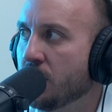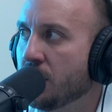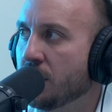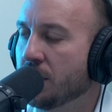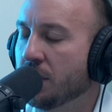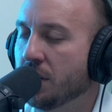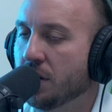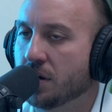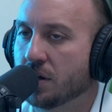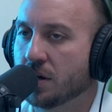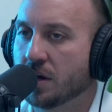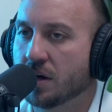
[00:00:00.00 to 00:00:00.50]

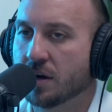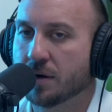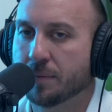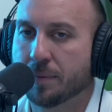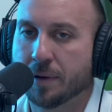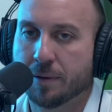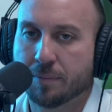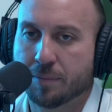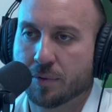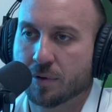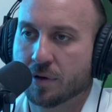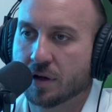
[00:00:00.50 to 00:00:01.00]
And a lot of
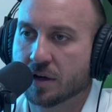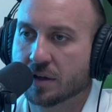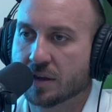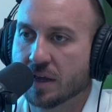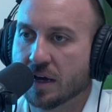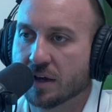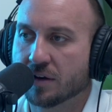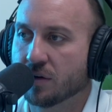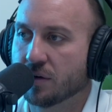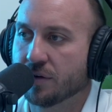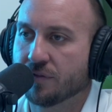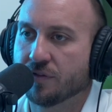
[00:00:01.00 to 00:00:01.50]
people like
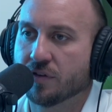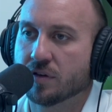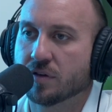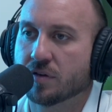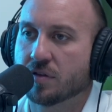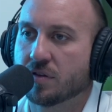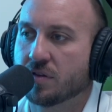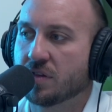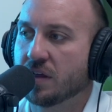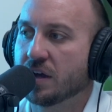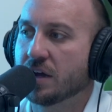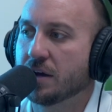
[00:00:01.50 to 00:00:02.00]
that don't even
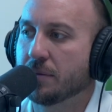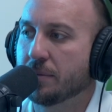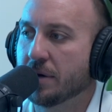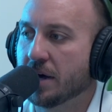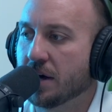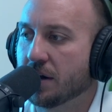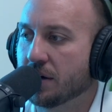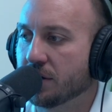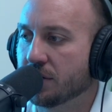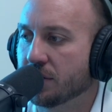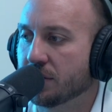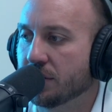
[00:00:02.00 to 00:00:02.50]
think
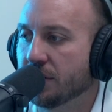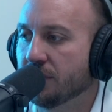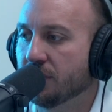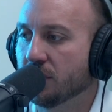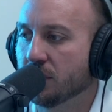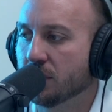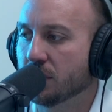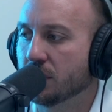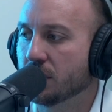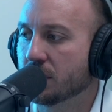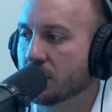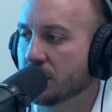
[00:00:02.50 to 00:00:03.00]
about it or don't even
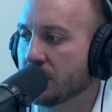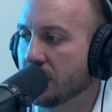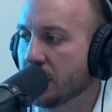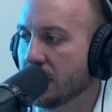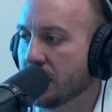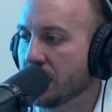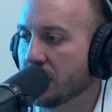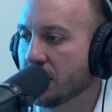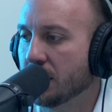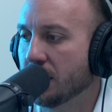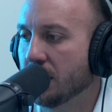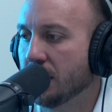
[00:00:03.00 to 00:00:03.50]
look
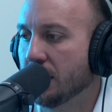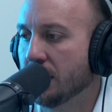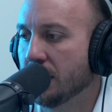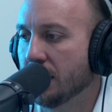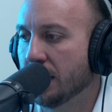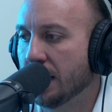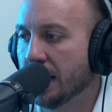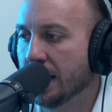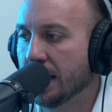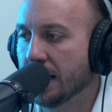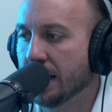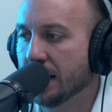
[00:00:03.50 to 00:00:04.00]
there.
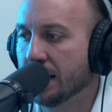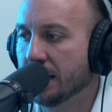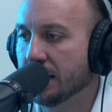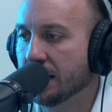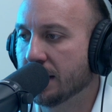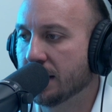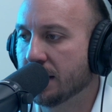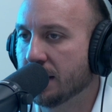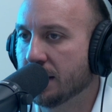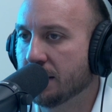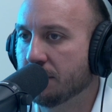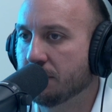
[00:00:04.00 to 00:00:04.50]
And
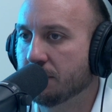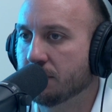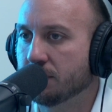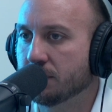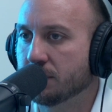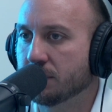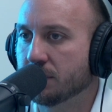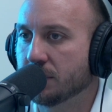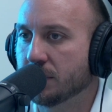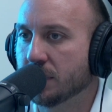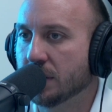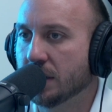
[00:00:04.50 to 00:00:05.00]

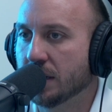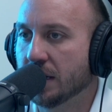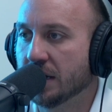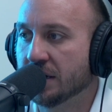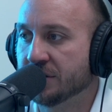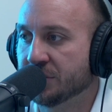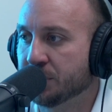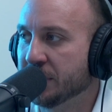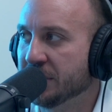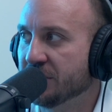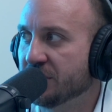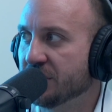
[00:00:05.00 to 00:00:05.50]
as
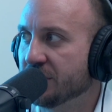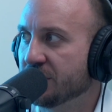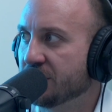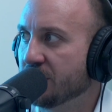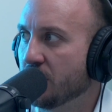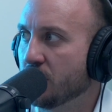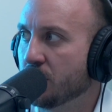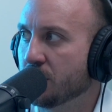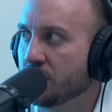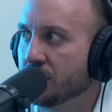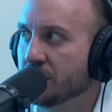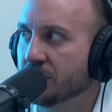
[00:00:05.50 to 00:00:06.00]
business
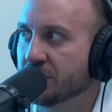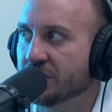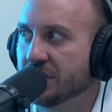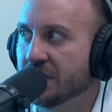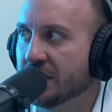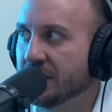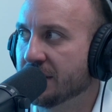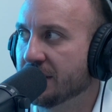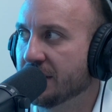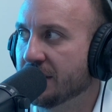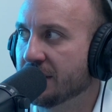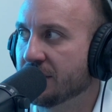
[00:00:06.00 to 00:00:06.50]
owners
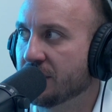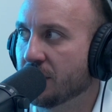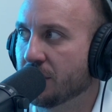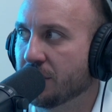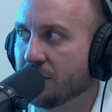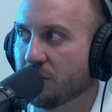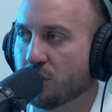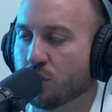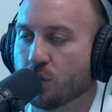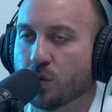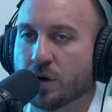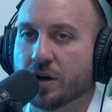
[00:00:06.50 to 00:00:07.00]
and don't
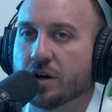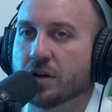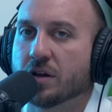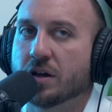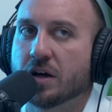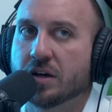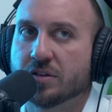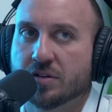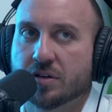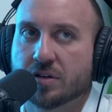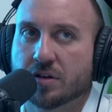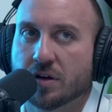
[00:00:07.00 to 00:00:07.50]
even
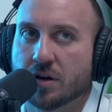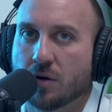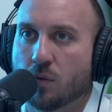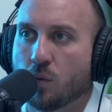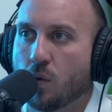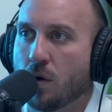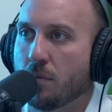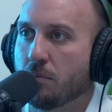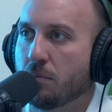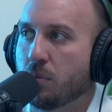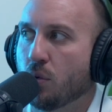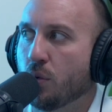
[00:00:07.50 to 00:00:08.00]
realize that they're a
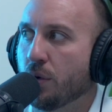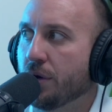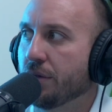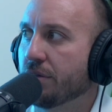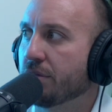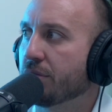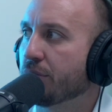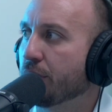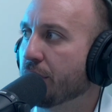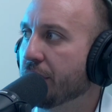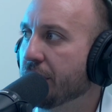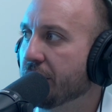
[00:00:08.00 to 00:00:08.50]

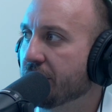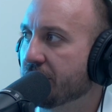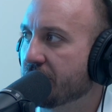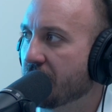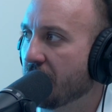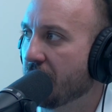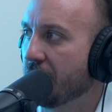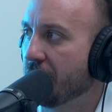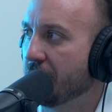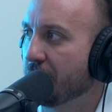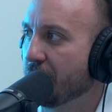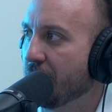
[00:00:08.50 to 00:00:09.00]
1.3
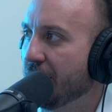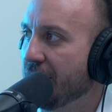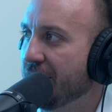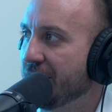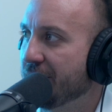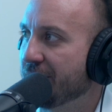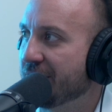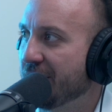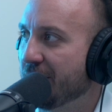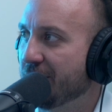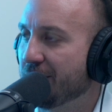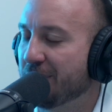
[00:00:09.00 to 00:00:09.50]
star
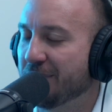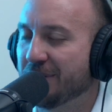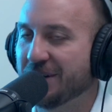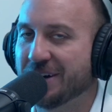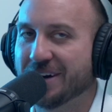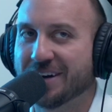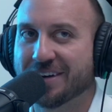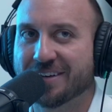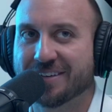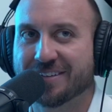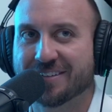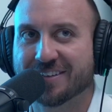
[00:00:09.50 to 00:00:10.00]
rated company,
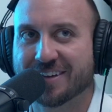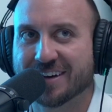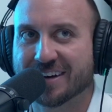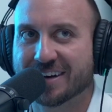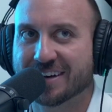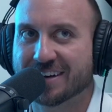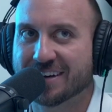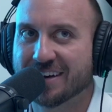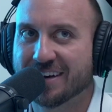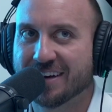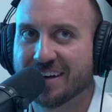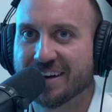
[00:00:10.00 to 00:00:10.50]
and they're like,
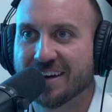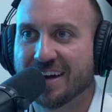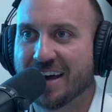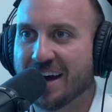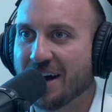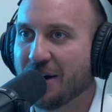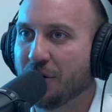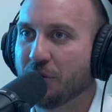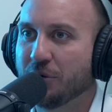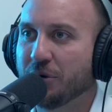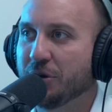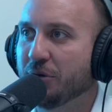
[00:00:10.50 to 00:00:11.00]

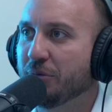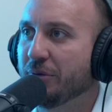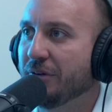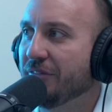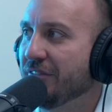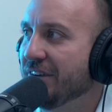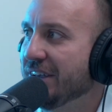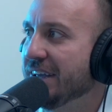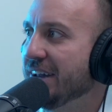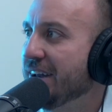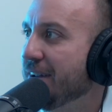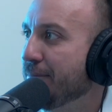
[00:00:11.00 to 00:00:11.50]
how are you
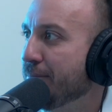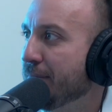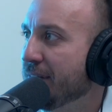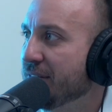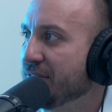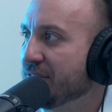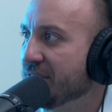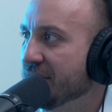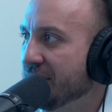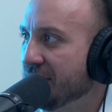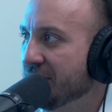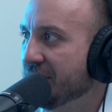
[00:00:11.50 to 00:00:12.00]
even getting
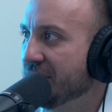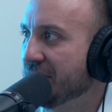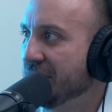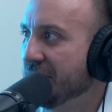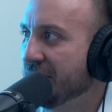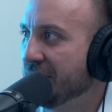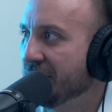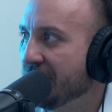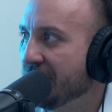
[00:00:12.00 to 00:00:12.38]
business still?